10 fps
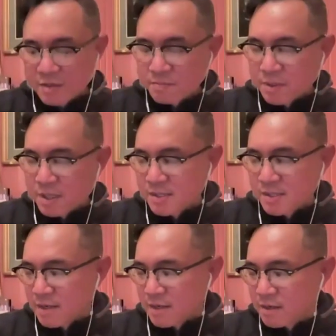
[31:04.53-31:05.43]
I'll pause
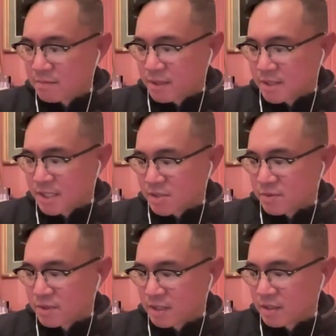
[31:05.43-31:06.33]
there because that's
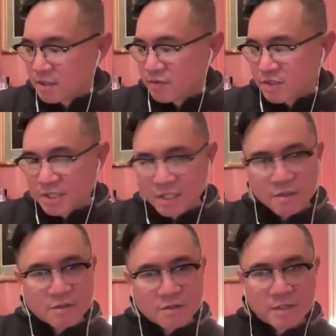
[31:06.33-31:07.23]
really you've just like
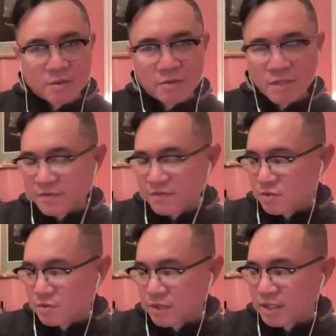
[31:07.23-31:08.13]
heard my whole life
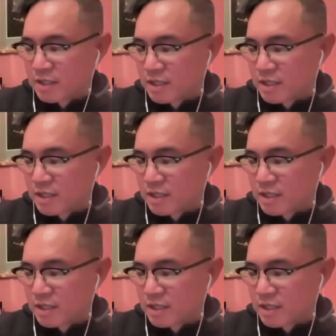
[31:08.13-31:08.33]
story.